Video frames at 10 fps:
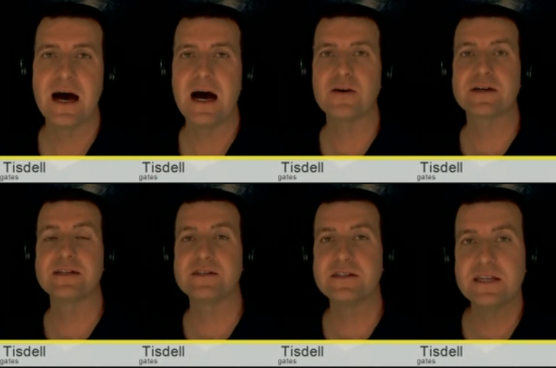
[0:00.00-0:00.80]
I'll
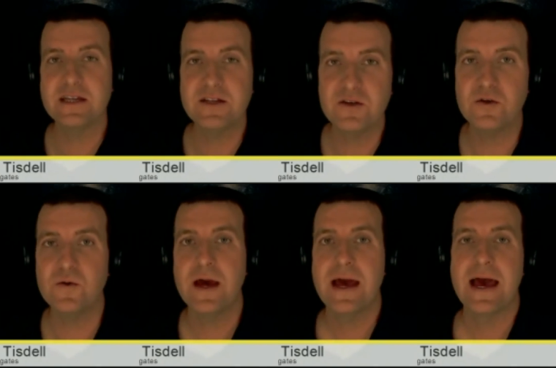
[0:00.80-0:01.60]

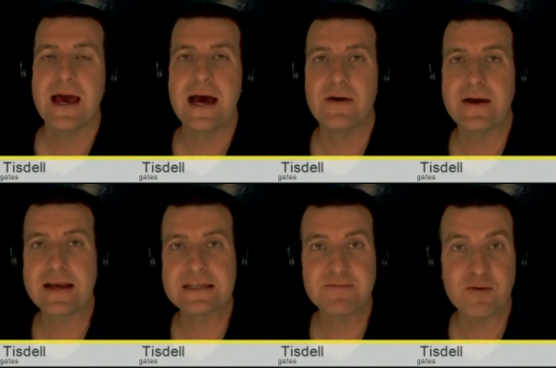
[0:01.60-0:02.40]
continue our
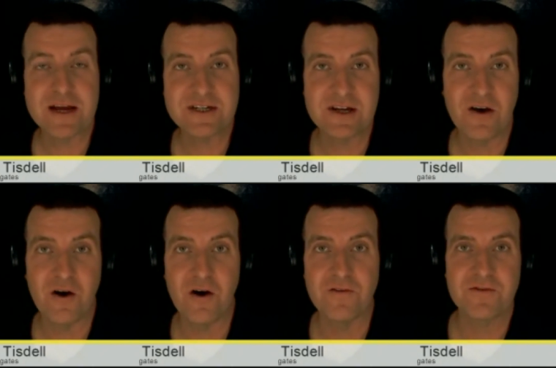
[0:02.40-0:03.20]
exploration
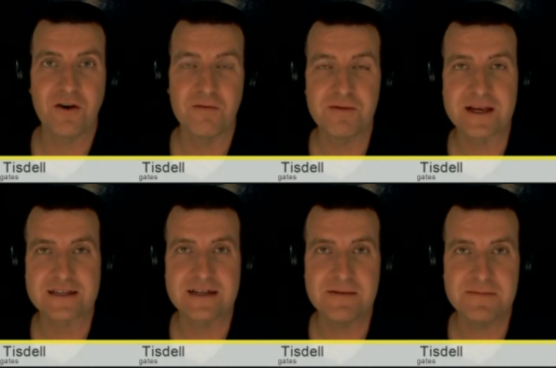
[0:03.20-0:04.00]
of
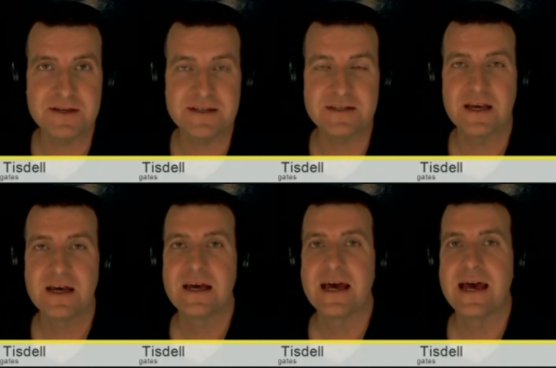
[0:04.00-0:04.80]
complex numbers
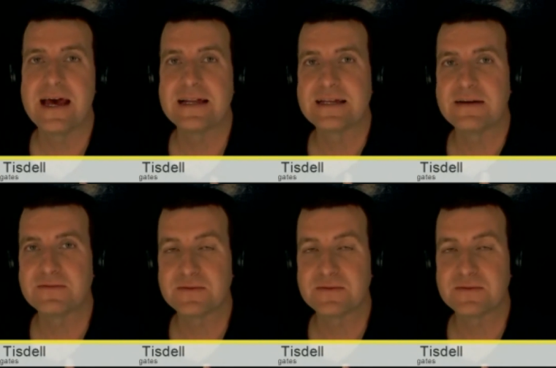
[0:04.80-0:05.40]
and uh,